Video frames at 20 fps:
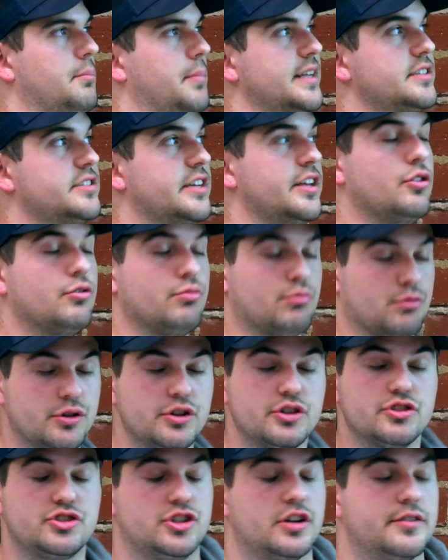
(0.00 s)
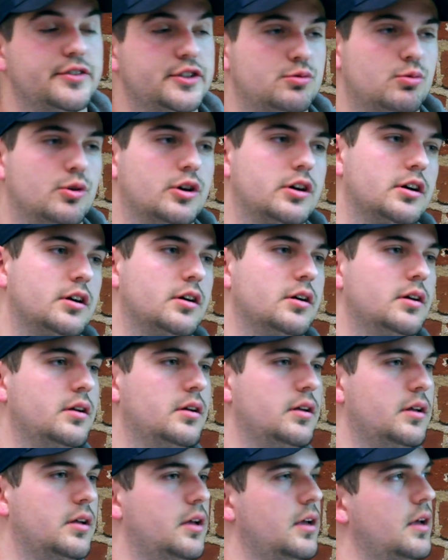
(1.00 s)
basically through your service worker,
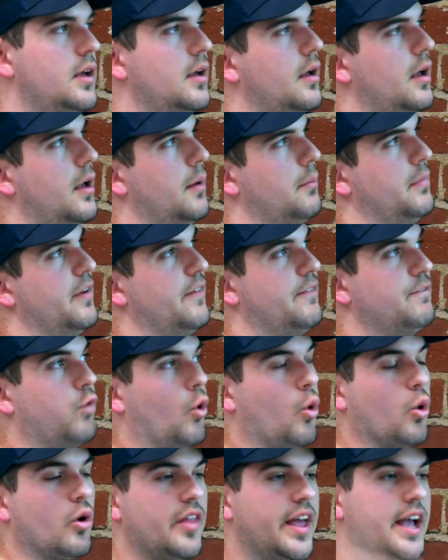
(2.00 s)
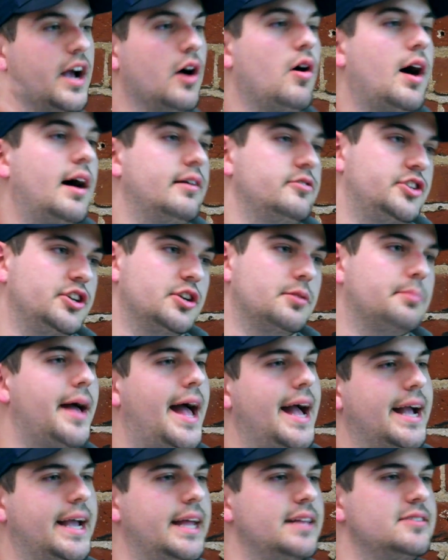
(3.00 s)
before they go out to your
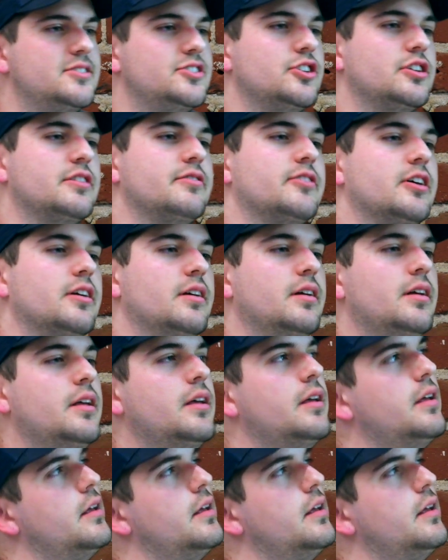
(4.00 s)
backend server.